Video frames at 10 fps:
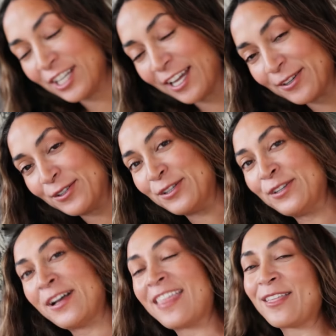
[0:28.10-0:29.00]

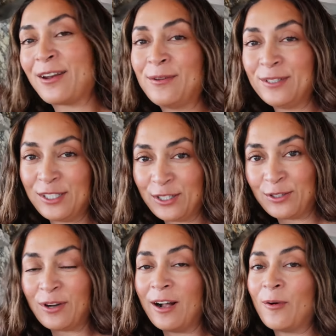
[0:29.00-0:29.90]
channel, I thought I would
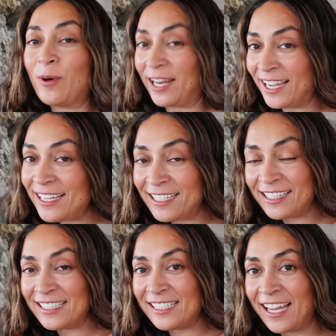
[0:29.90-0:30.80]
do a what I eat in
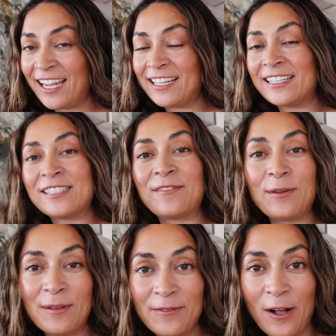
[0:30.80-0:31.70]
the day, because if you've
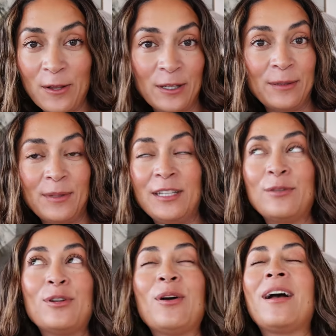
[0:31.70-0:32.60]
been following me,
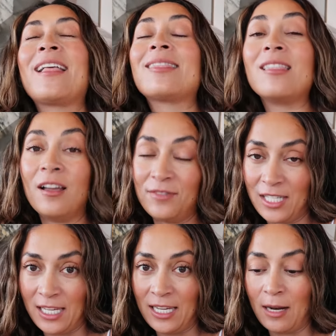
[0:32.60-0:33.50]
you know I love
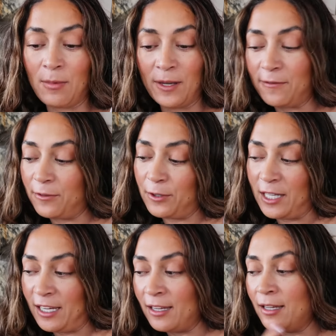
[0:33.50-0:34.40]
to eat. I'm a big
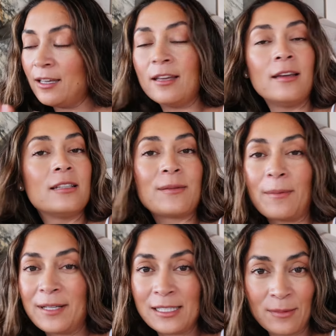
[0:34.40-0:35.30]
foodie. It's
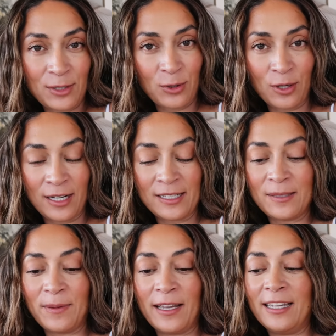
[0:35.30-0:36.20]
probably because I'm a
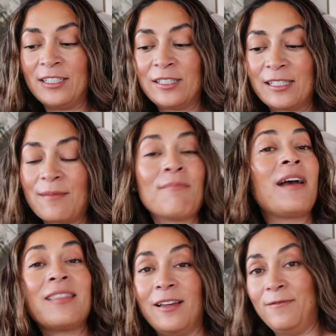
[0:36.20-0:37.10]
Taurus, but it's
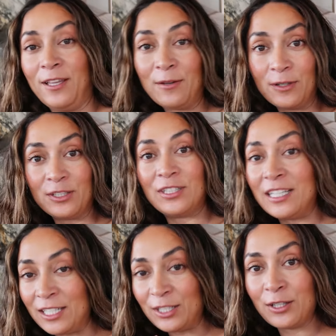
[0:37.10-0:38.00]
my love language.
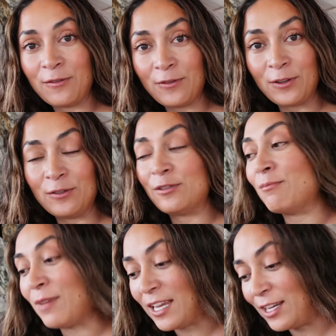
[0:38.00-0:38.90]
Eating good food,
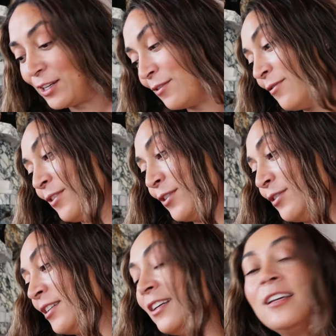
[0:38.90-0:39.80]
making good
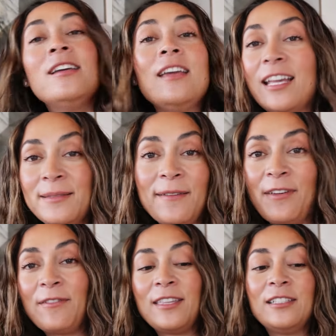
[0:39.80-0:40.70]
food. It's my
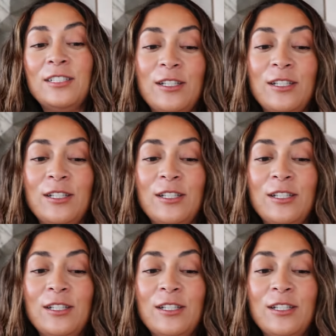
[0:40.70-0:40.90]
favorite thing to